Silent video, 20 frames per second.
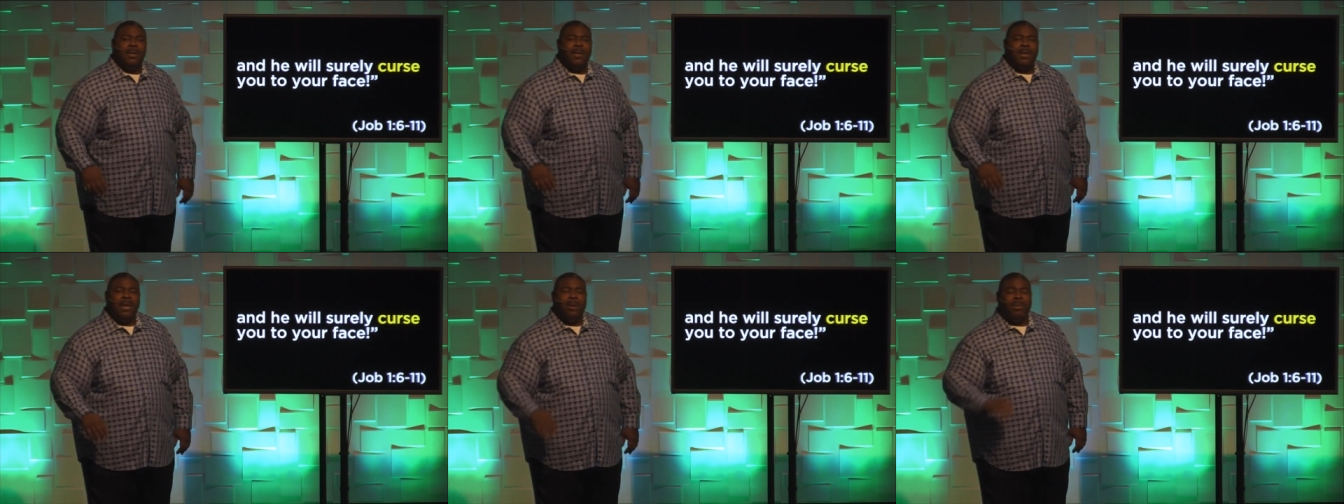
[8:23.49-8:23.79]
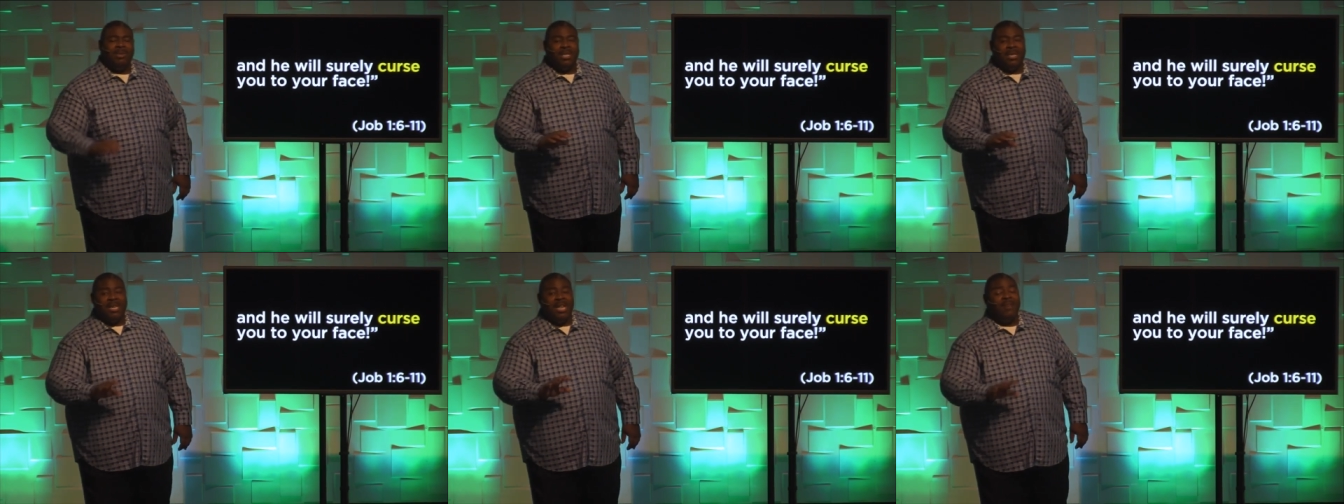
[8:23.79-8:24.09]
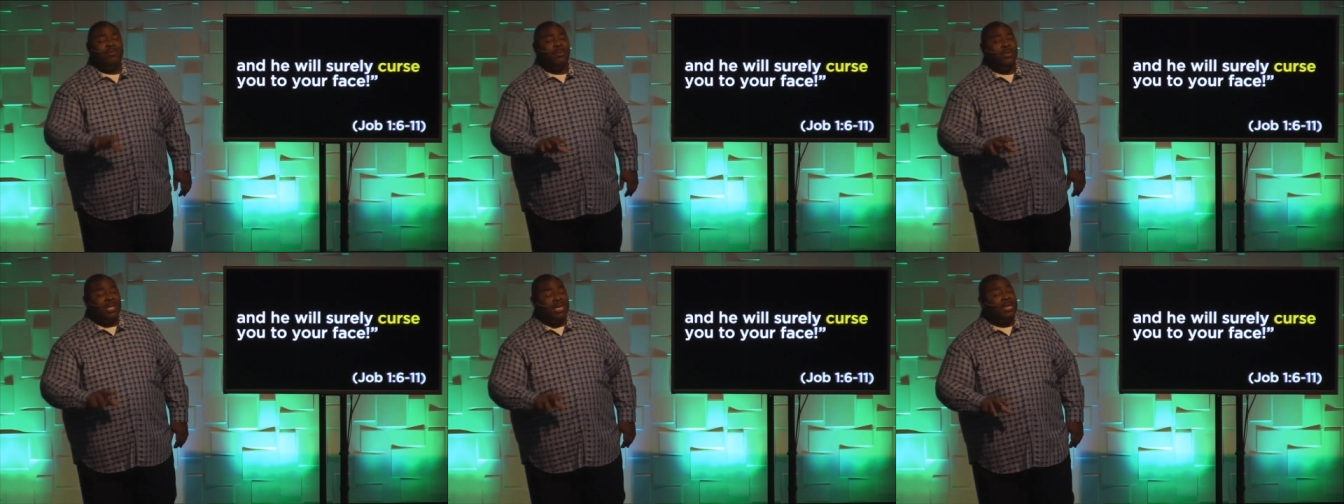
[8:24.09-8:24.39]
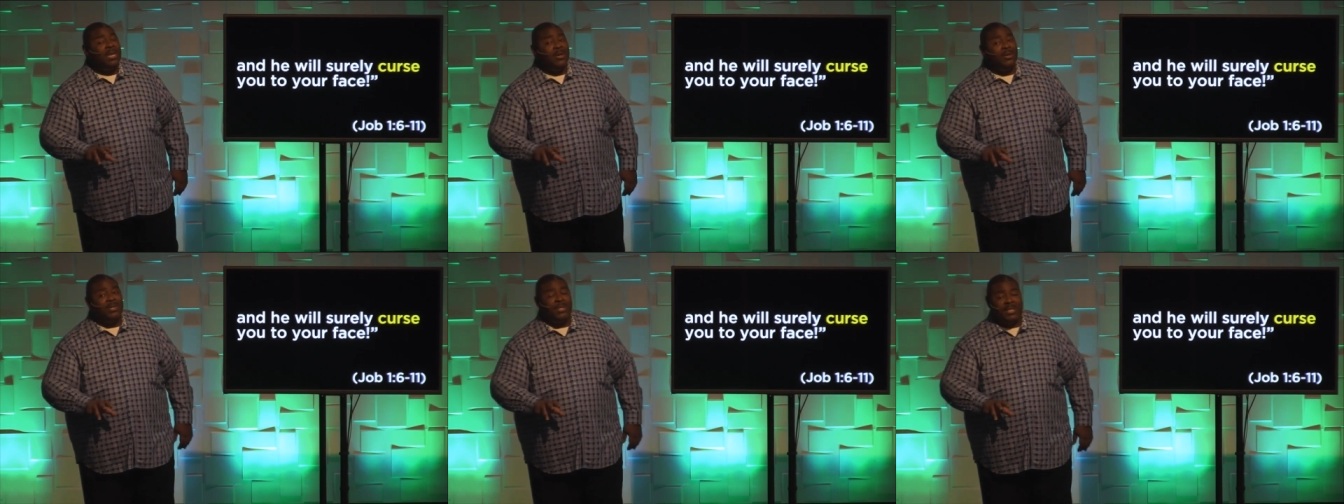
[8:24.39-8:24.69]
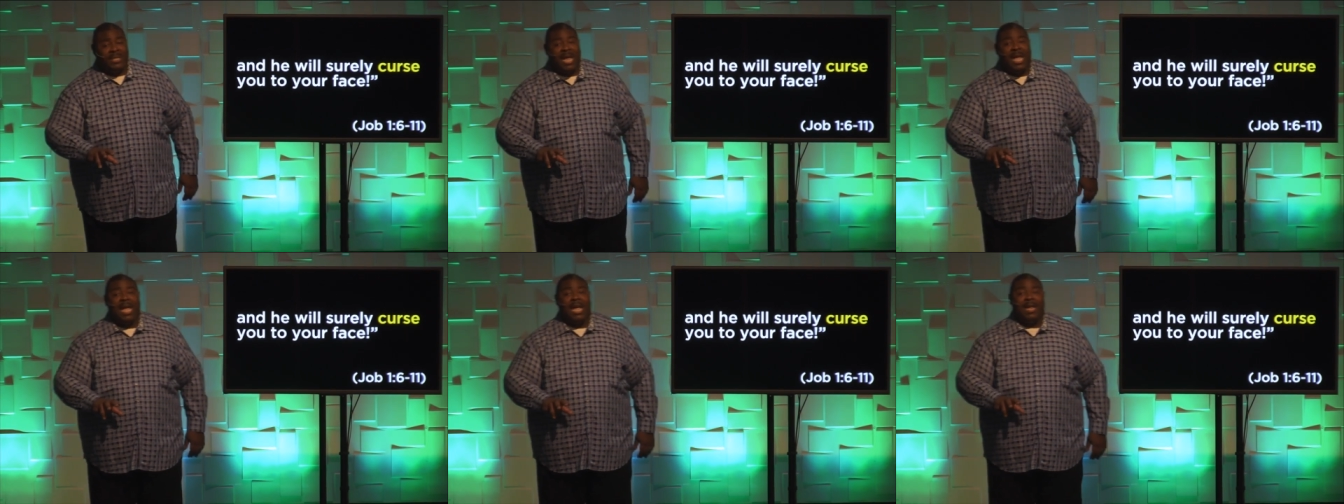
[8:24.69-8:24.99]
Now, what the devil didn't
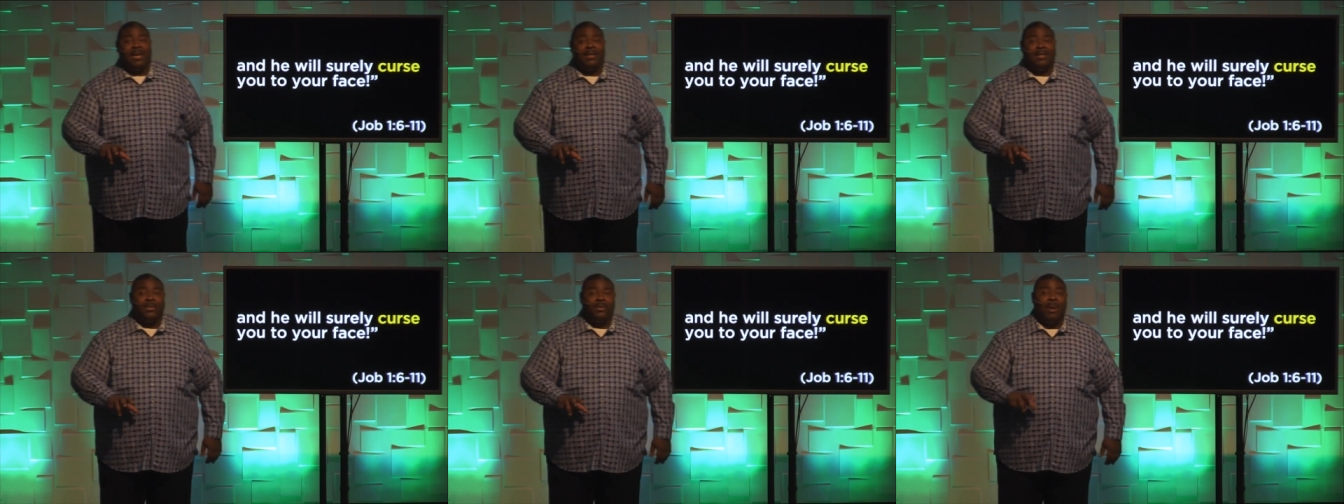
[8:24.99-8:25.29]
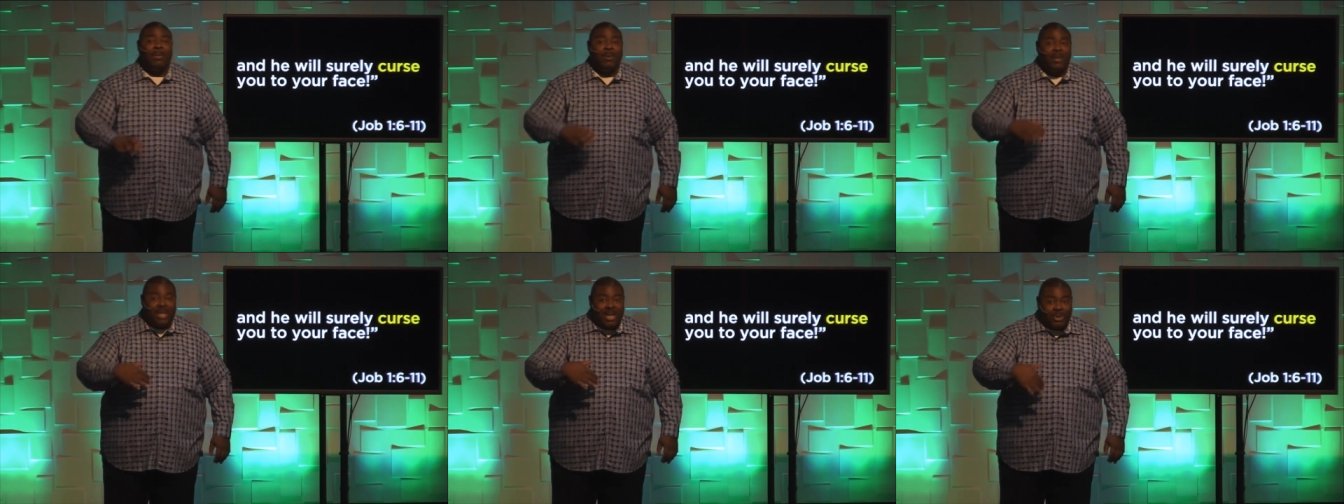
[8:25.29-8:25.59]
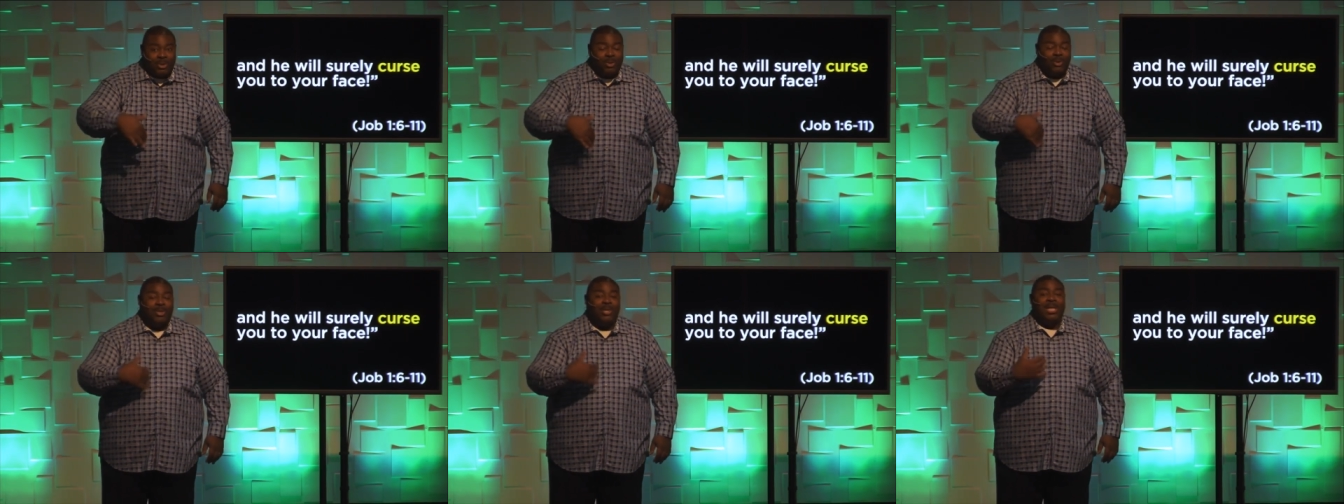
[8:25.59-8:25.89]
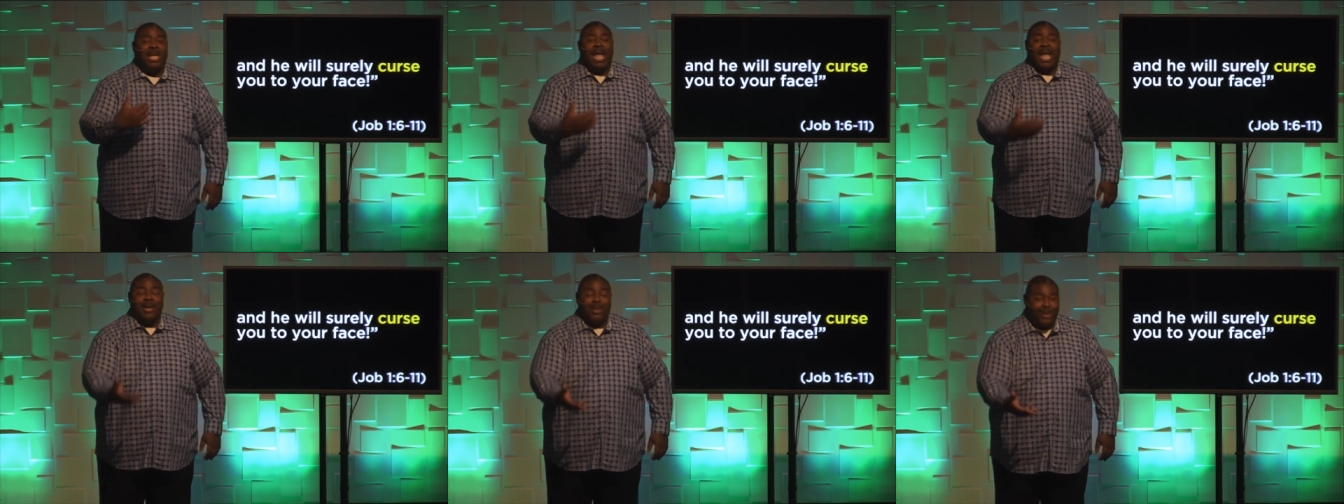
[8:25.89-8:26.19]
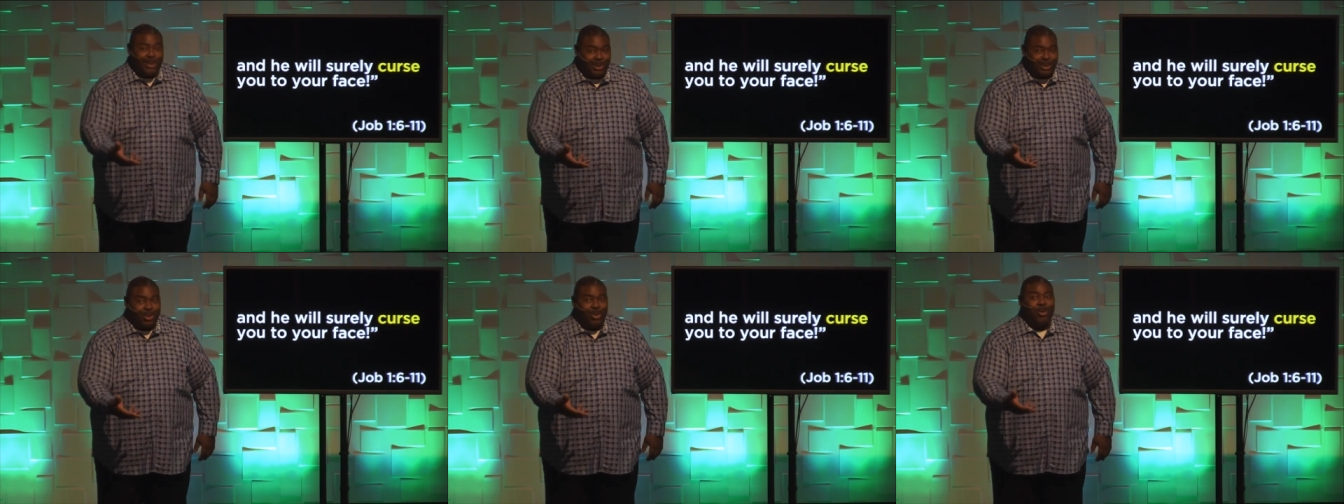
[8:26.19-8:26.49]
understand, so I'm going to get you to the end of
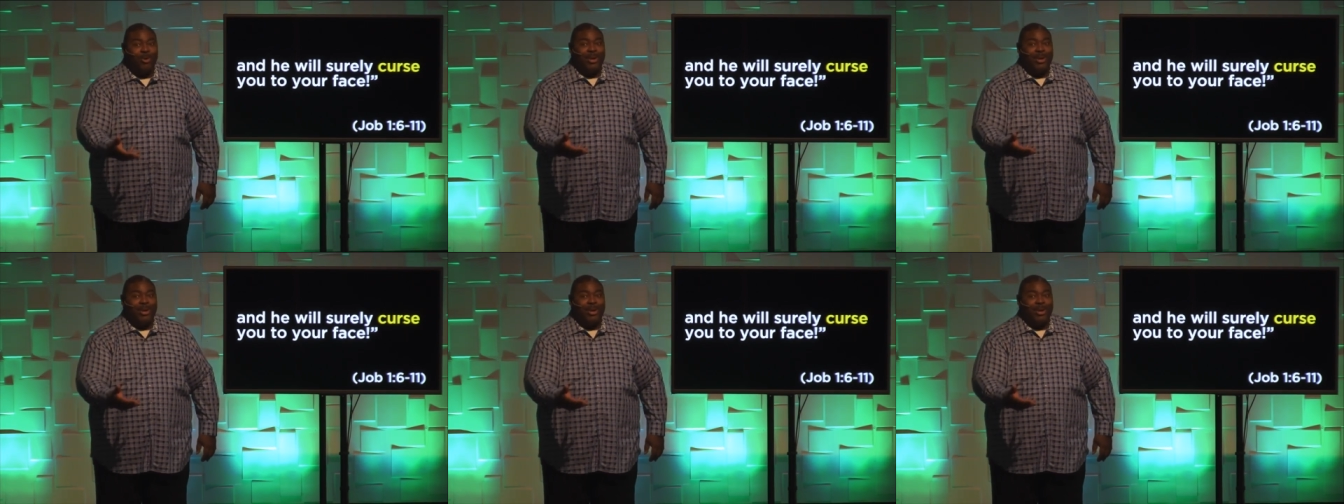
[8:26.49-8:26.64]
the story